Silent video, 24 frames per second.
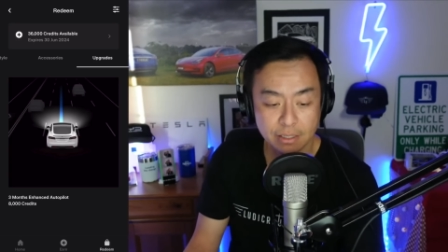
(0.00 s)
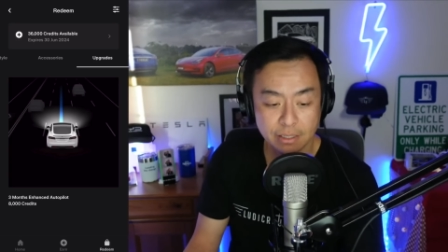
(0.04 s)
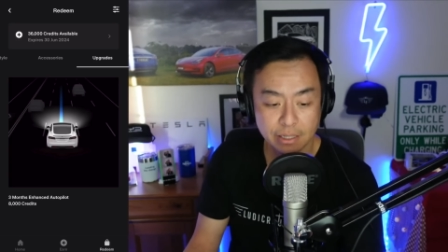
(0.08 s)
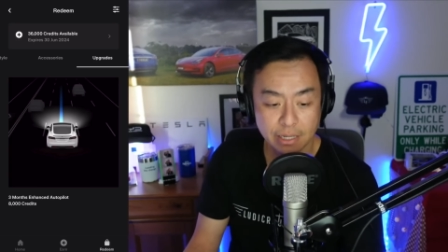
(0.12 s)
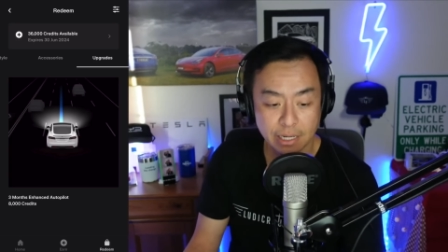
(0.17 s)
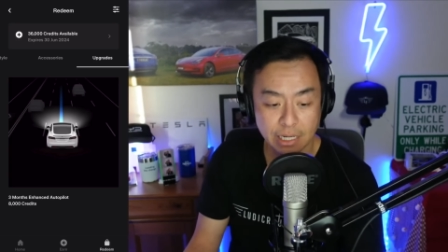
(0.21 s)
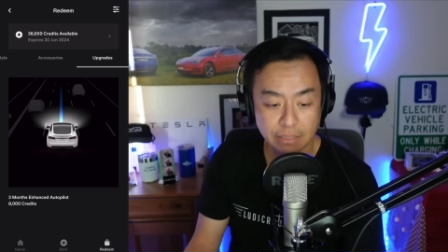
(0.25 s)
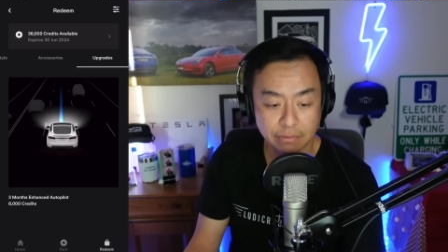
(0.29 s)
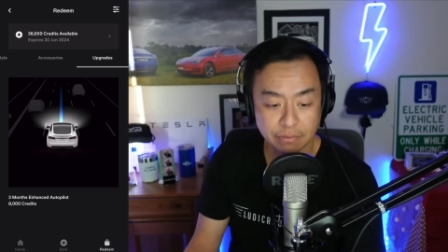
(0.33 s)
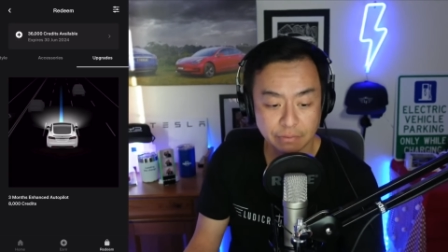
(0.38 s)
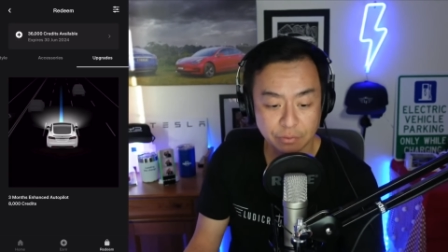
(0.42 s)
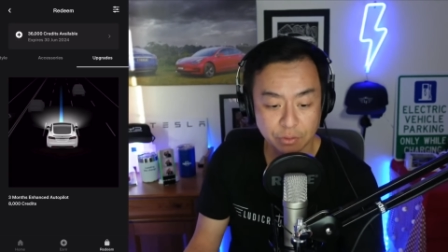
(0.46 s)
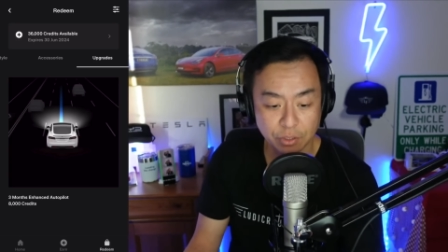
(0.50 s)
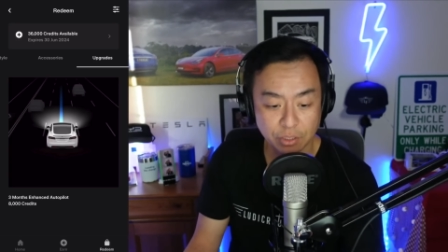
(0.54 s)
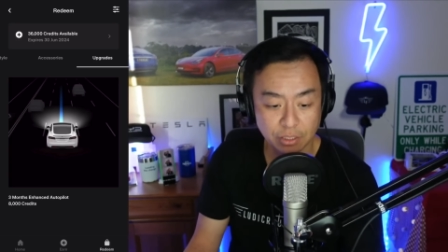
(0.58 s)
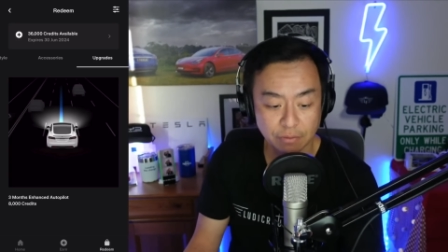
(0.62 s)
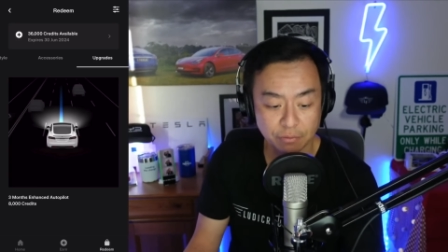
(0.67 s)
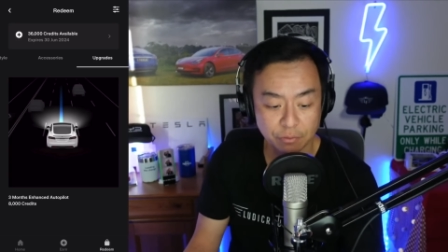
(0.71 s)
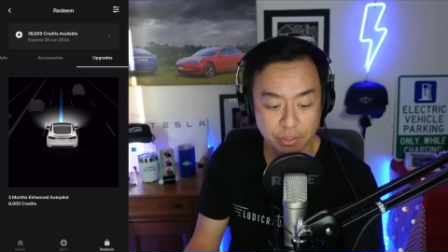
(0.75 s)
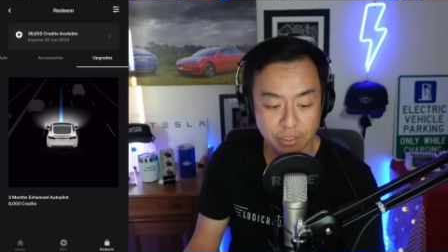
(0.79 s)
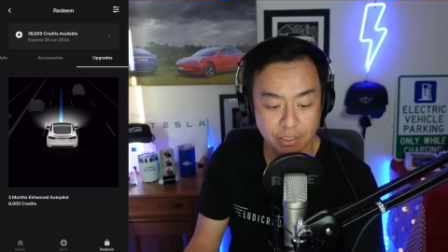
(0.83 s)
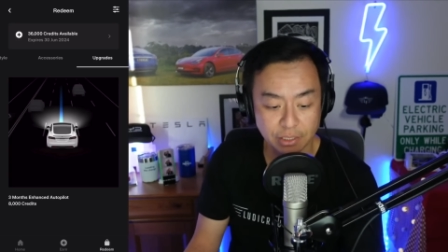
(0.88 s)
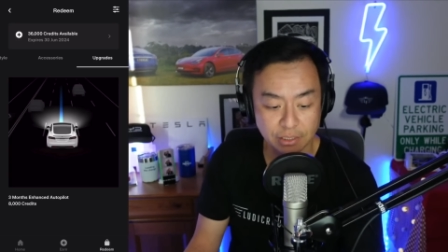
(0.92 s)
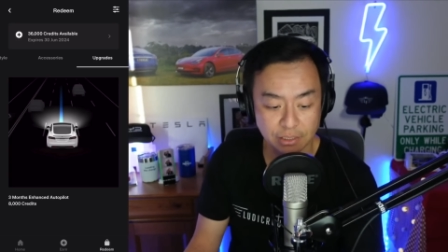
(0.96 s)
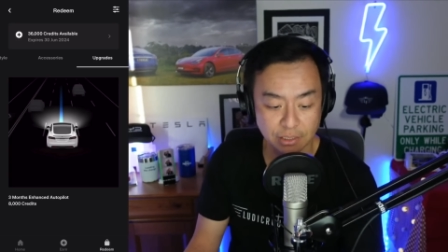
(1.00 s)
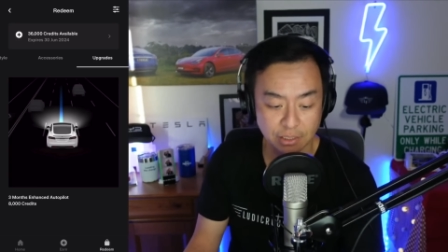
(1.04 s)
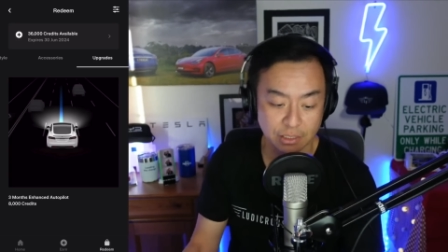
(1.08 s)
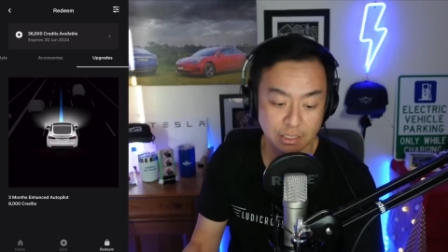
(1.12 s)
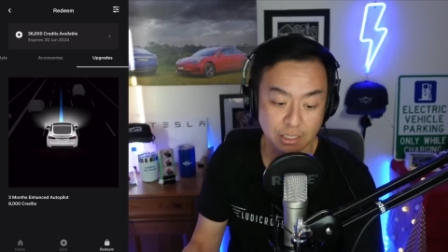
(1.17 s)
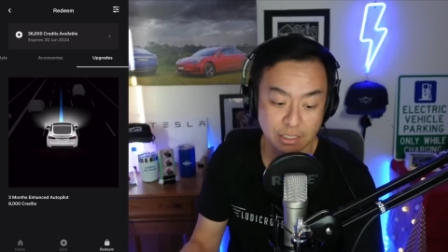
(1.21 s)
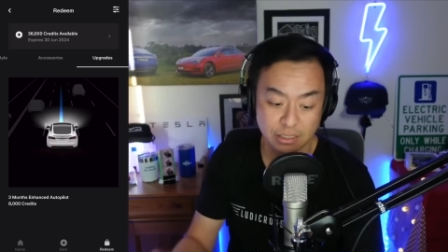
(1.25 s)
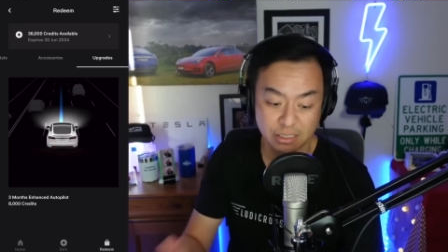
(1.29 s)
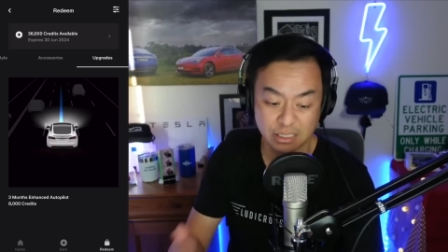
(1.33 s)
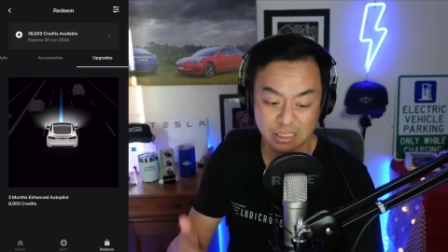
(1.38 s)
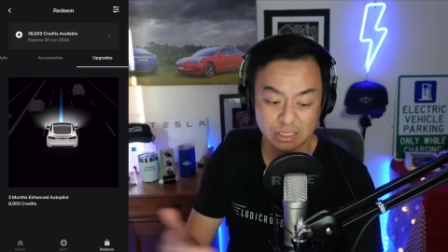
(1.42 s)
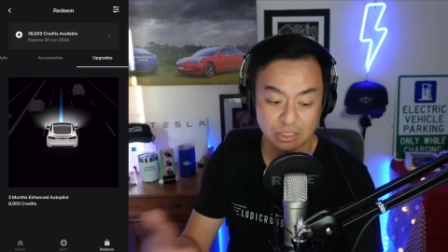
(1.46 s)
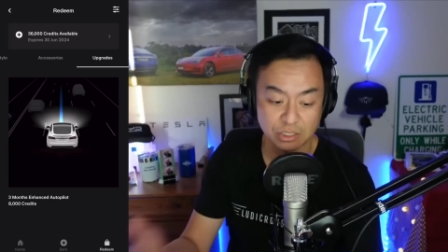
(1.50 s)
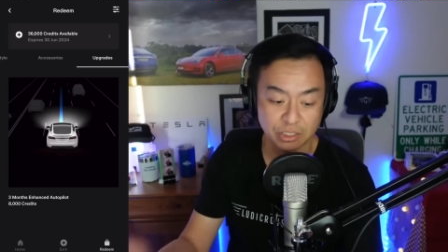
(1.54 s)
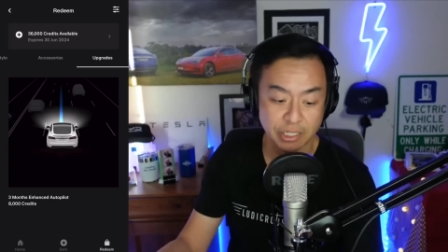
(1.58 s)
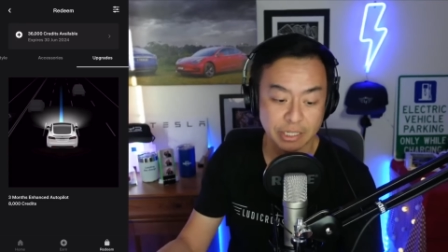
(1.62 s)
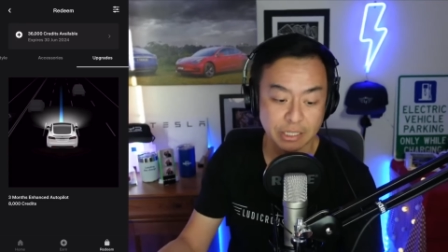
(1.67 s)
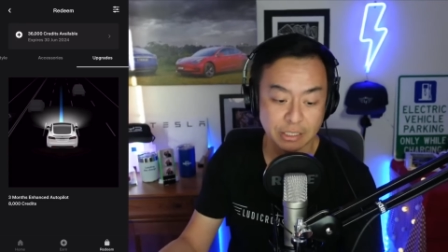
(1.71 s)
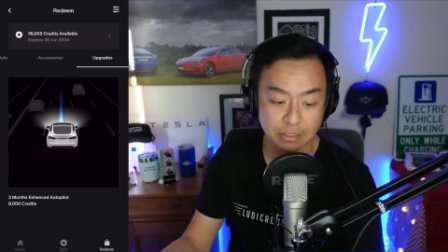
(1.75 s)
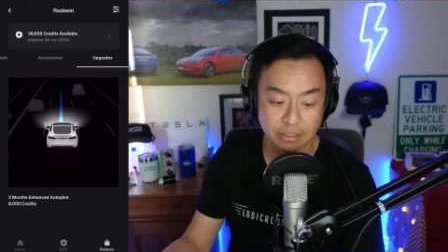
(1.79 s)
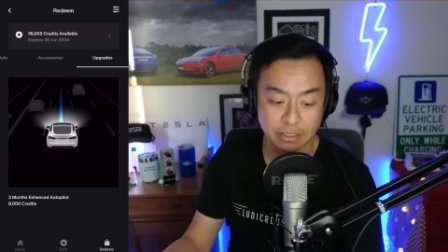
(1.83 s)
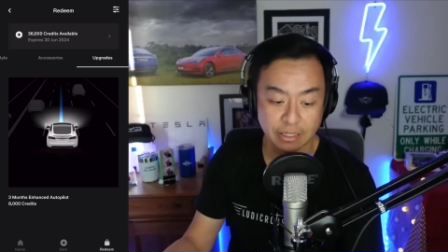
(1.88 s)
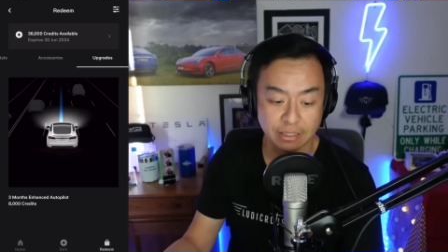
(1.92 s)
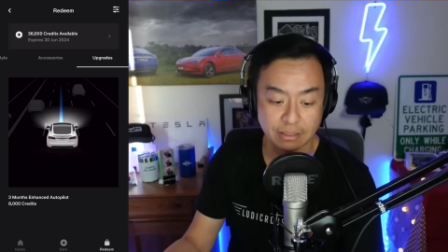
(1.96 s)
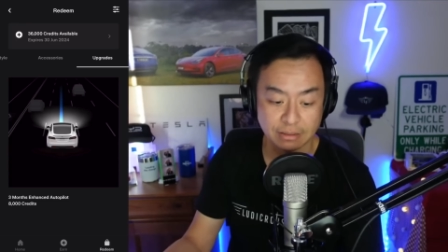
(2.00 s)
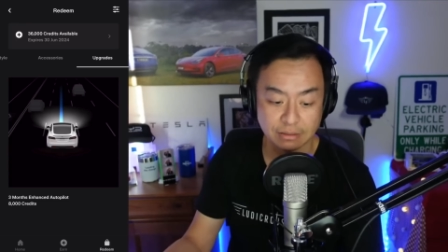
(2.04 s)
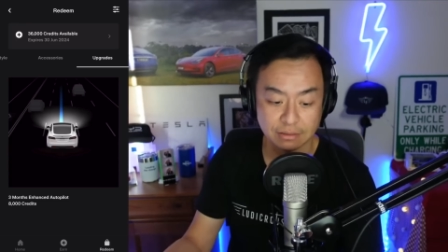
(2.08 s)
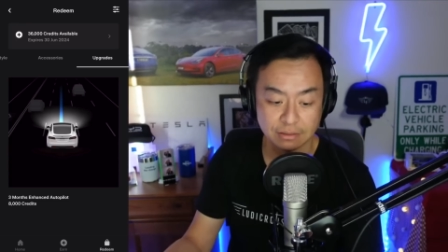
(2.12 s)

and if you've got enough credits, I can actually exchange that